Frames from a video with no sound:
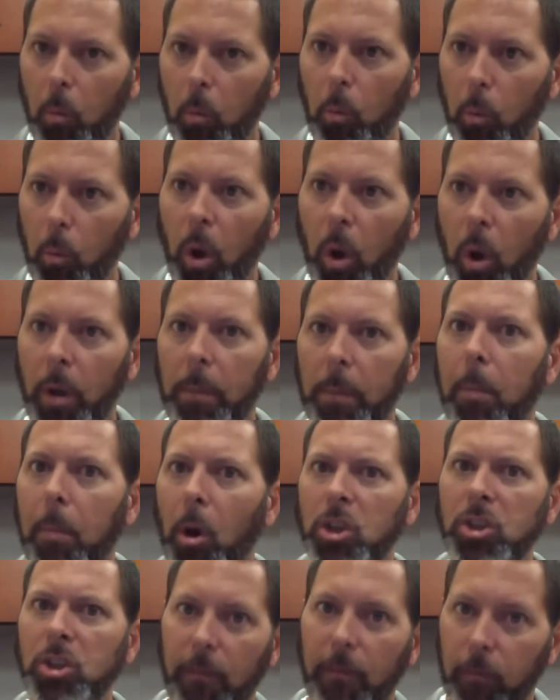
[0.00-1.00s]
one
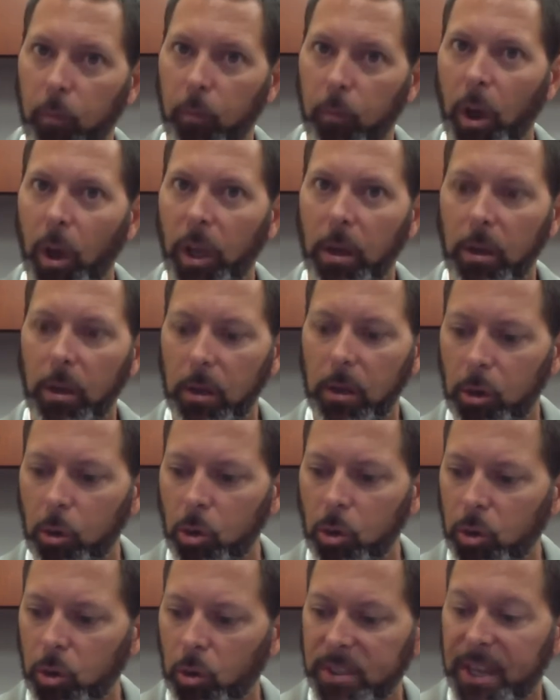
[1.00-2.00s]
bunch of white
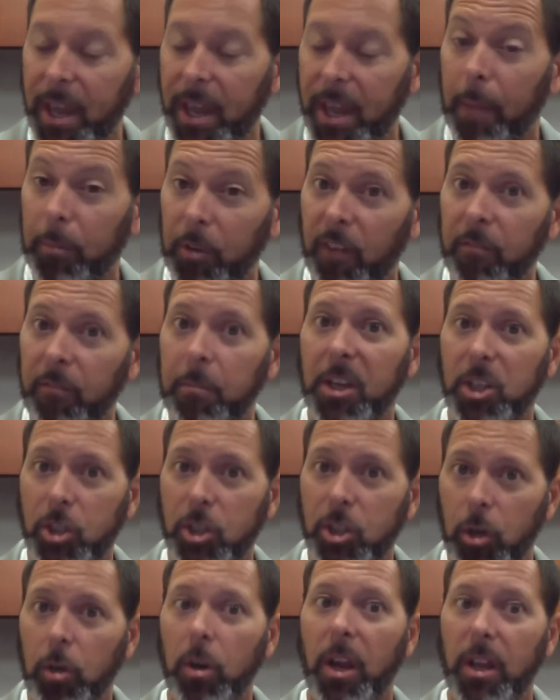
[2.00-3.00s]
neutrals capped off, make
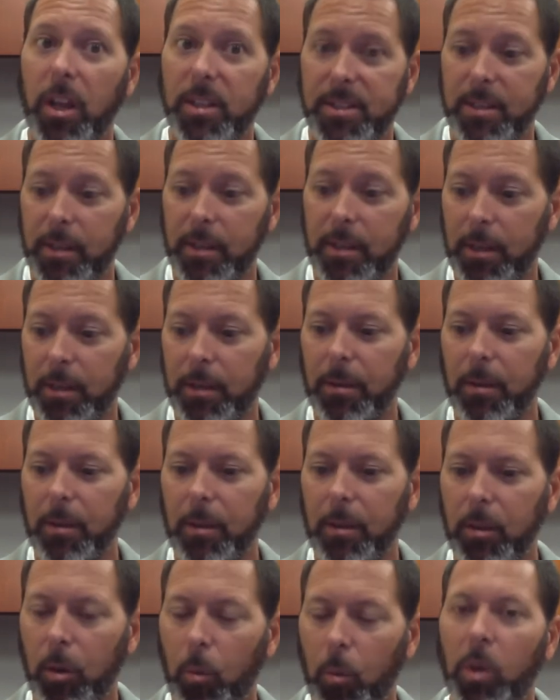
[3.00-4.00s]
sure it's
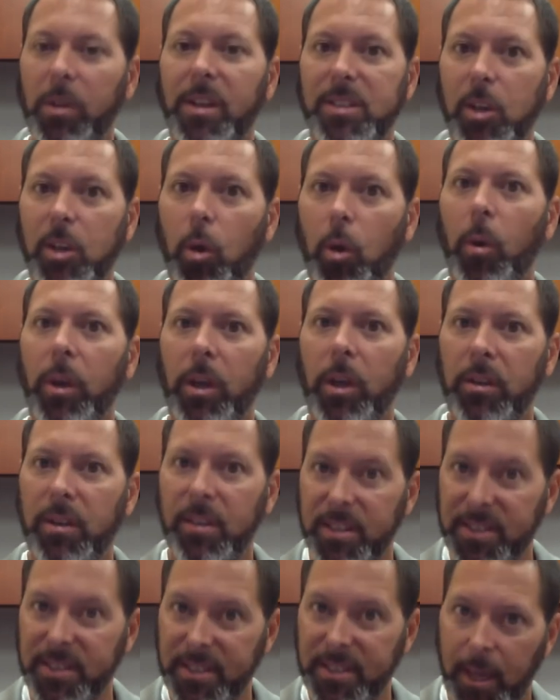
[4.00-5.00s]
the one that's going into
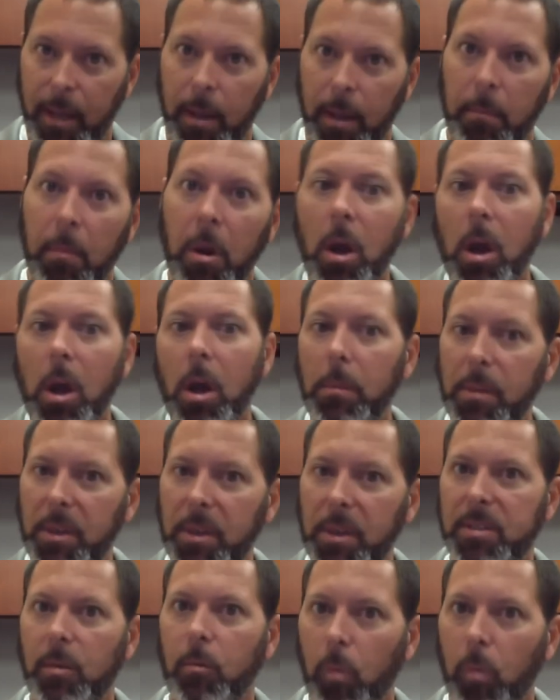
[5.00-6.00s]
the same
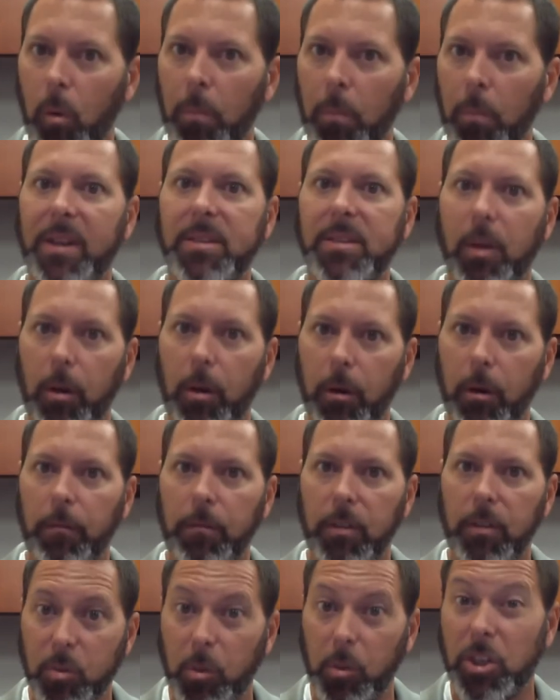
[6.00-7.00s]
piece of Romex of
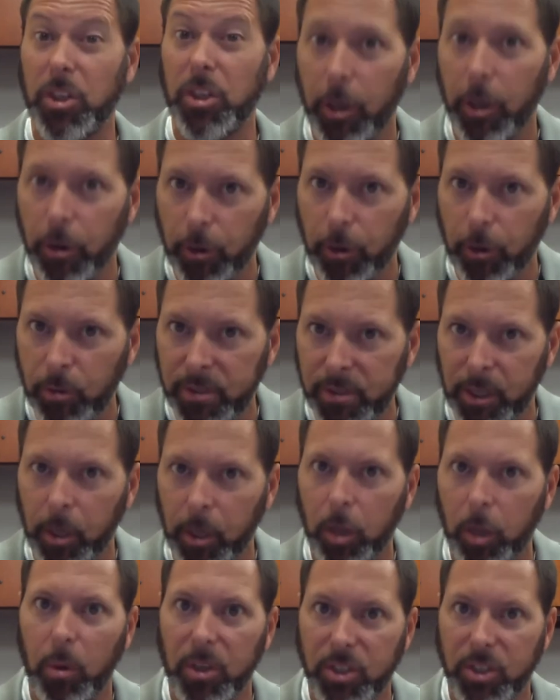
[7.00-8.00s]
the switch that you're using.
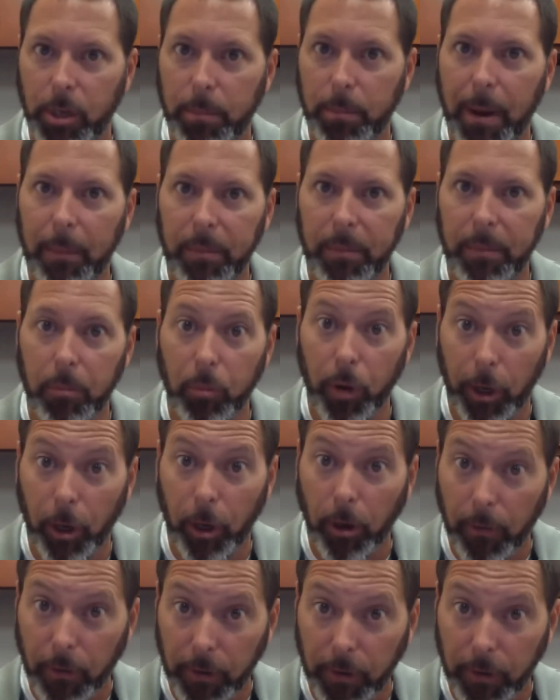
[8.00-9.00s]
Otherwise, you're going to pop the
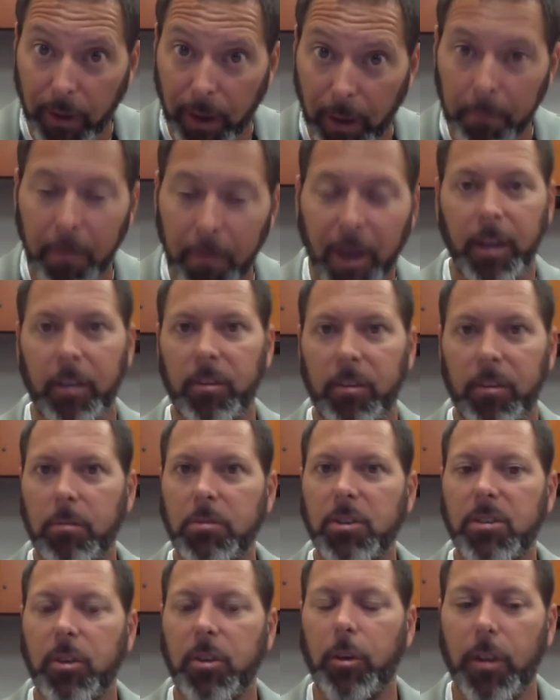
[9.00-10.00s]
breaker every time. I can
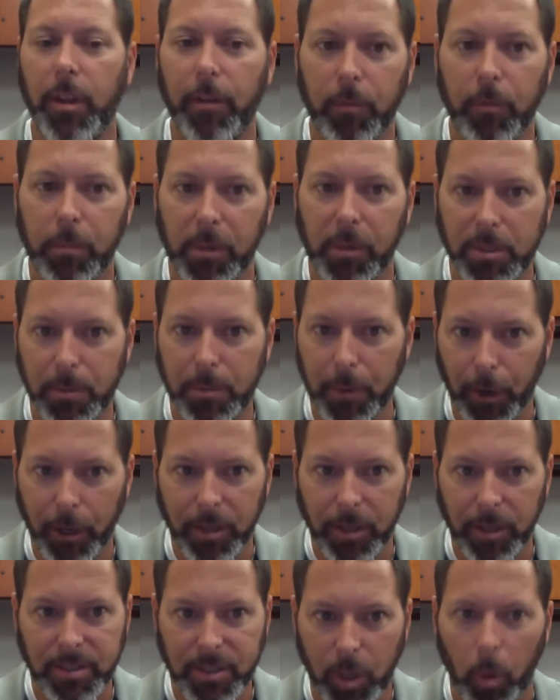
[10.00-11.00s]
just tell you that from
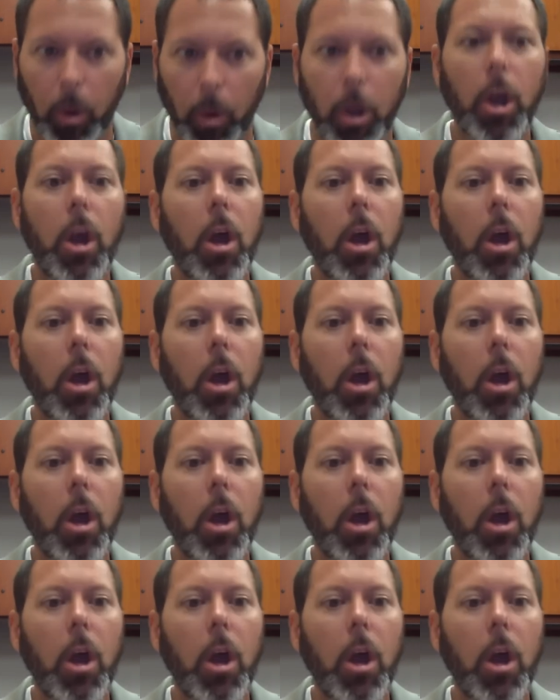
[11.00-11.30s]
experience. So